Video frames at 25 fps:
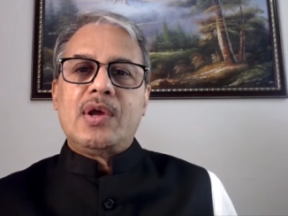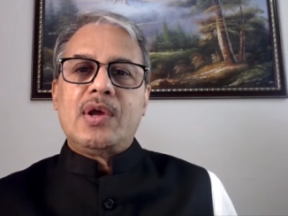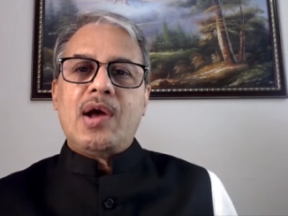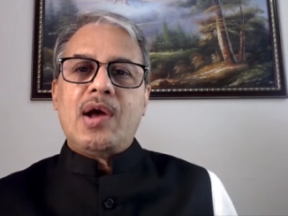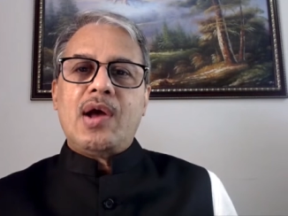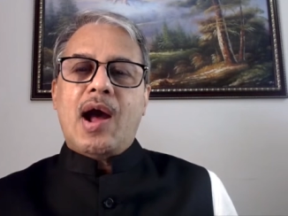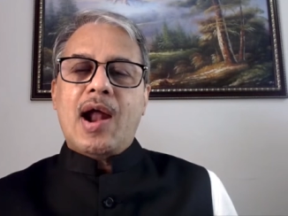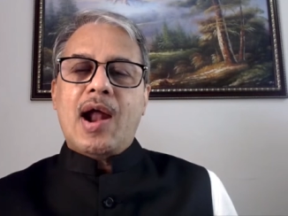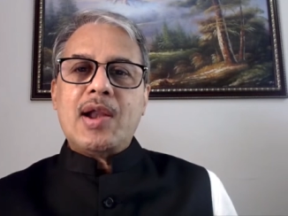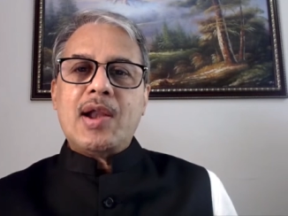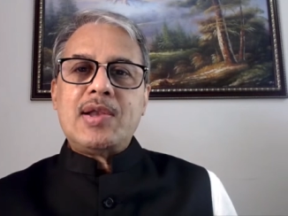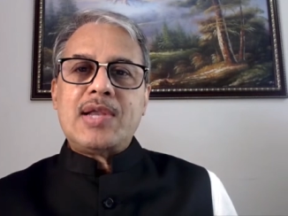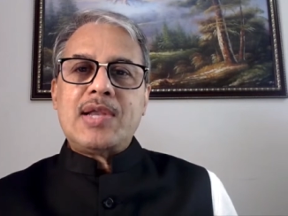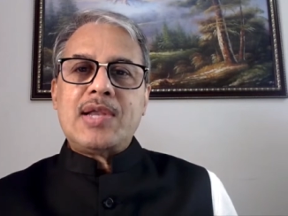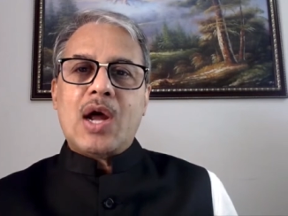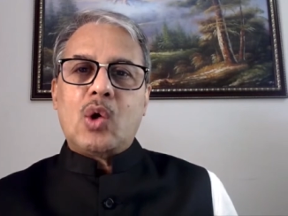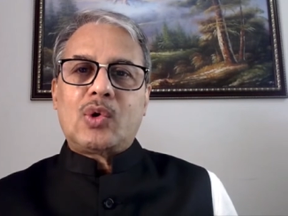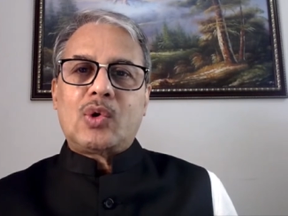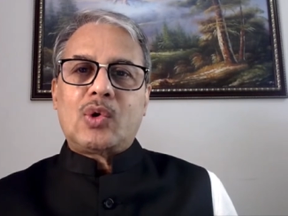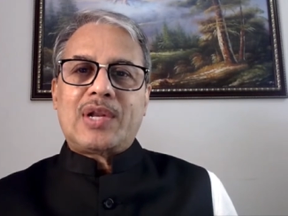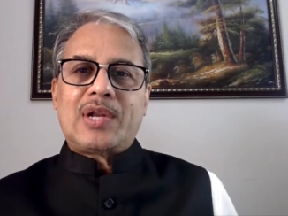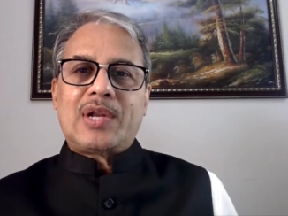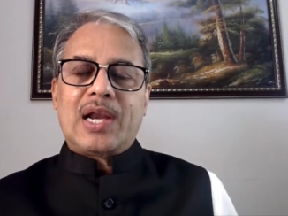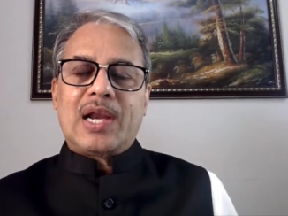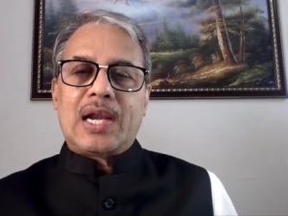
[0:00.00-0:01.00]

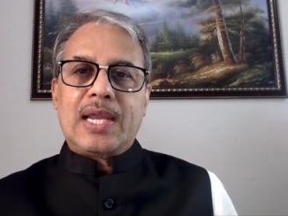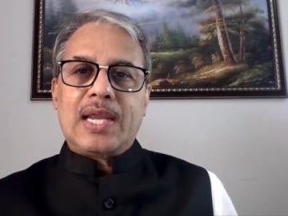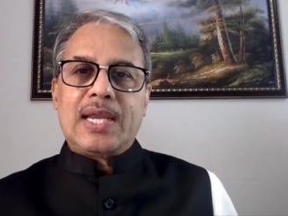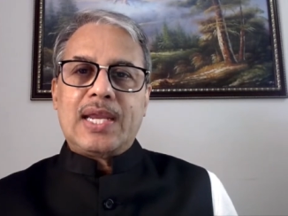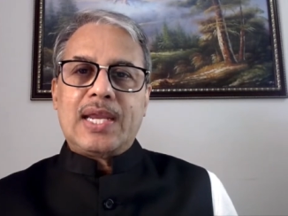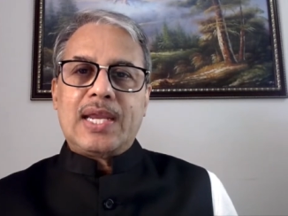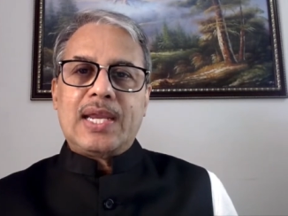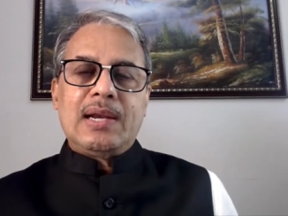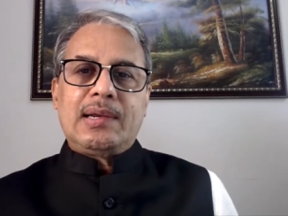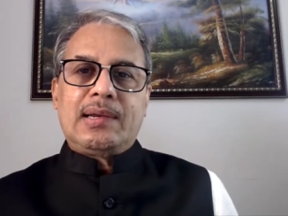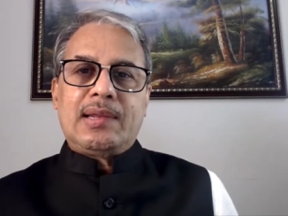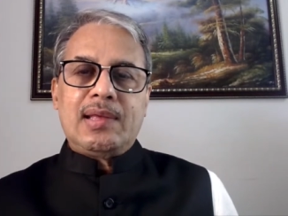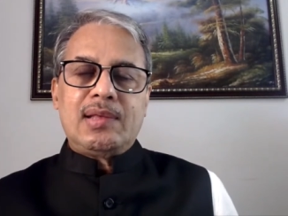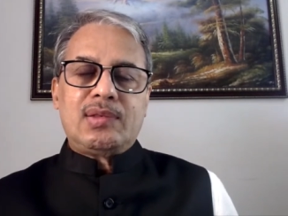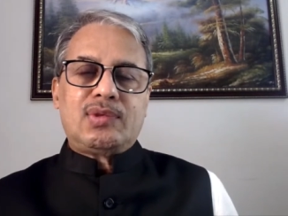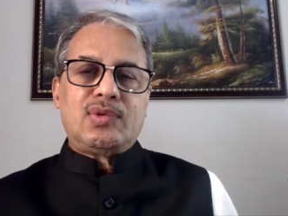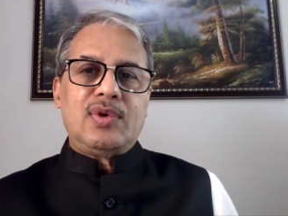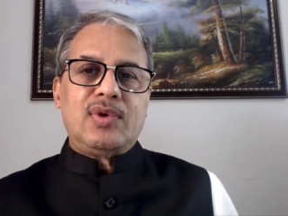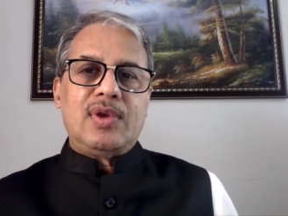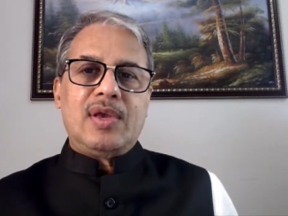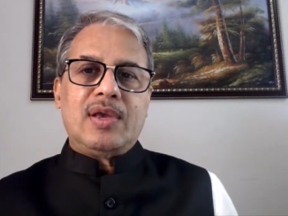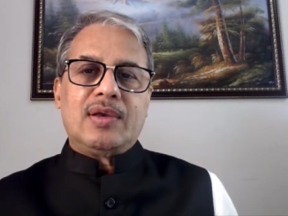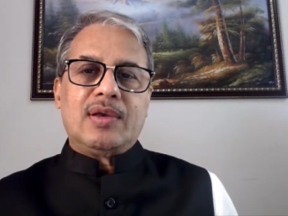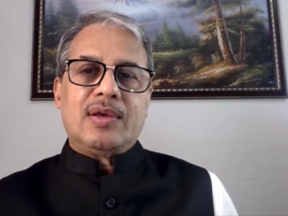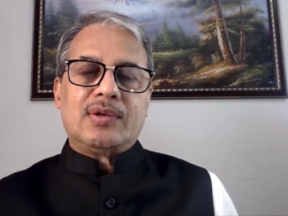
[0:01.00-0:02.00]
Undoubtedly
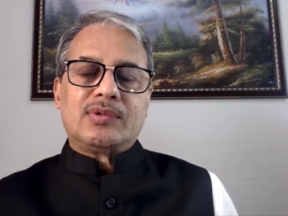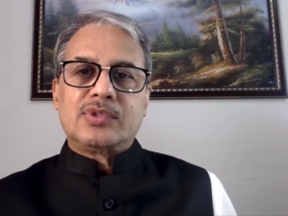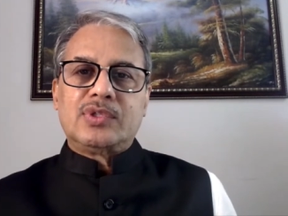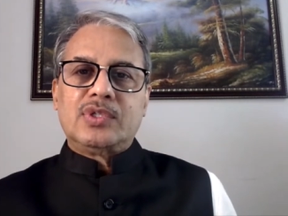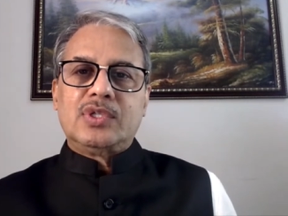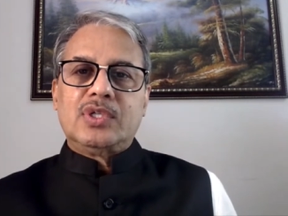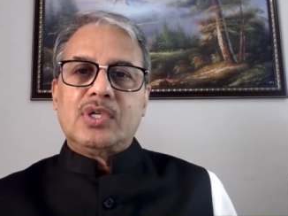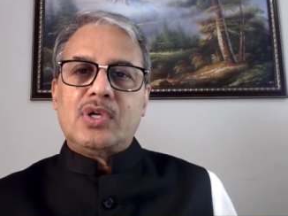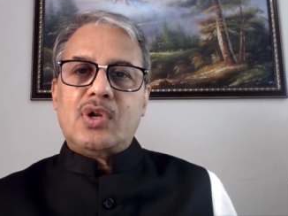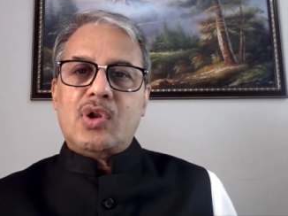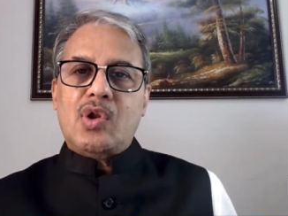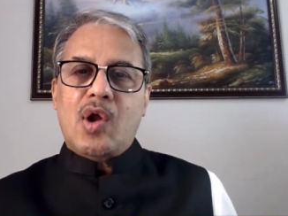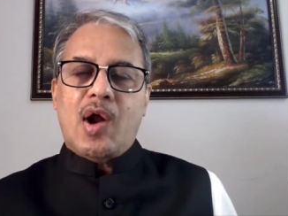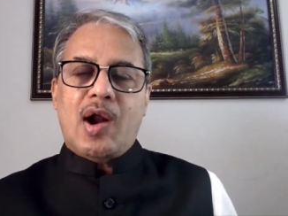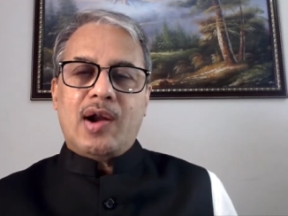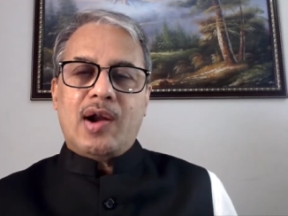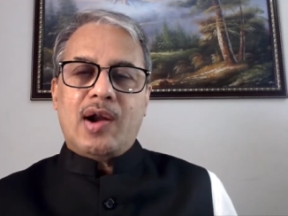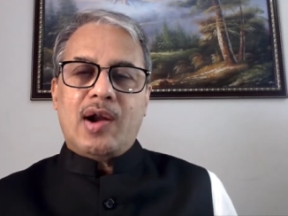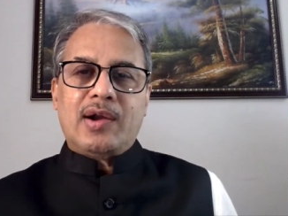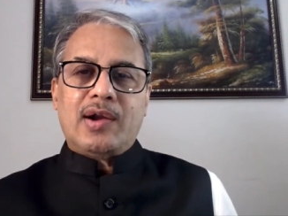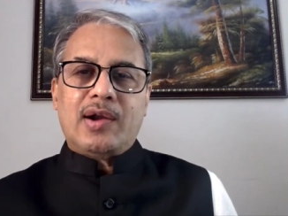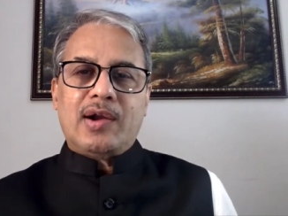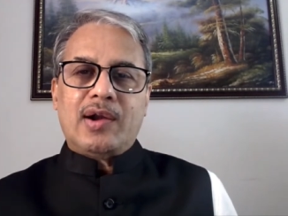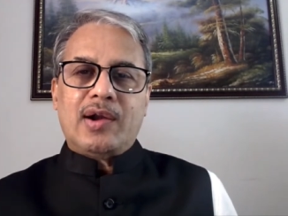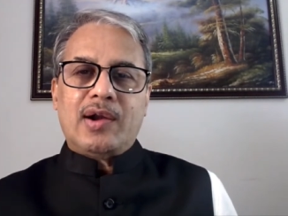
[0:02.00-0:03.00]
TCS, not
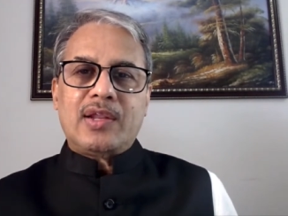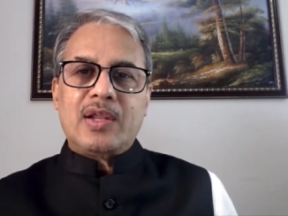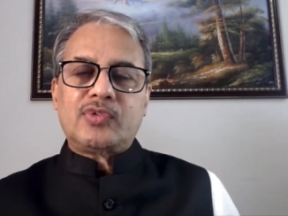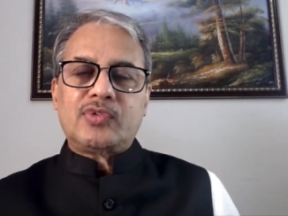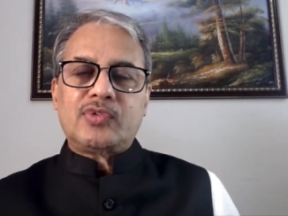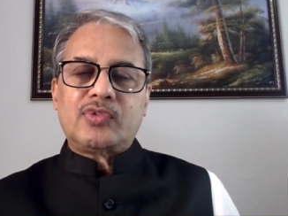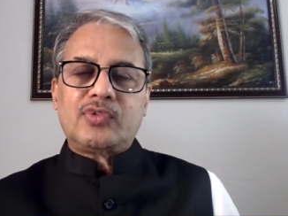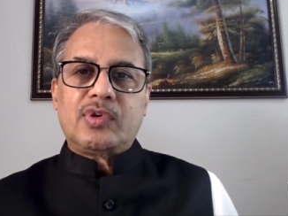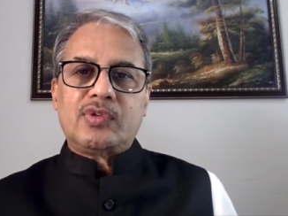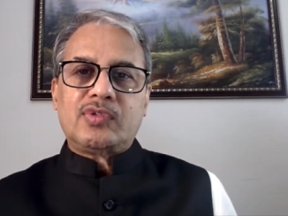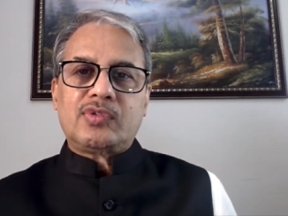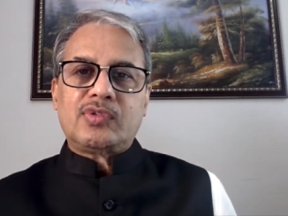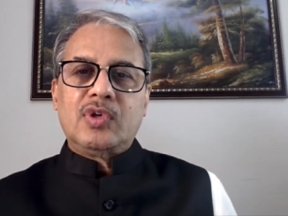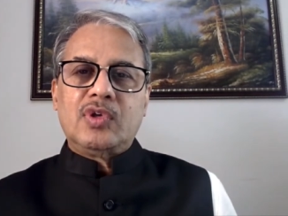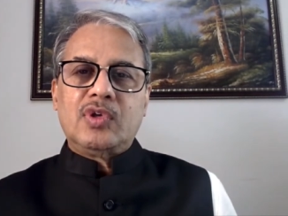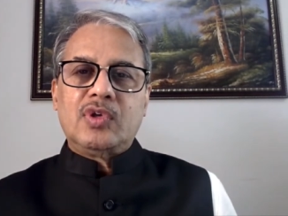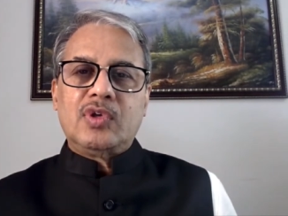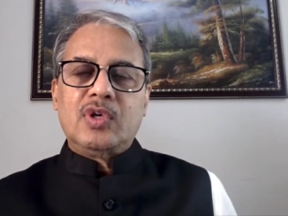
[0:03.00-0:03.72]
Infosys,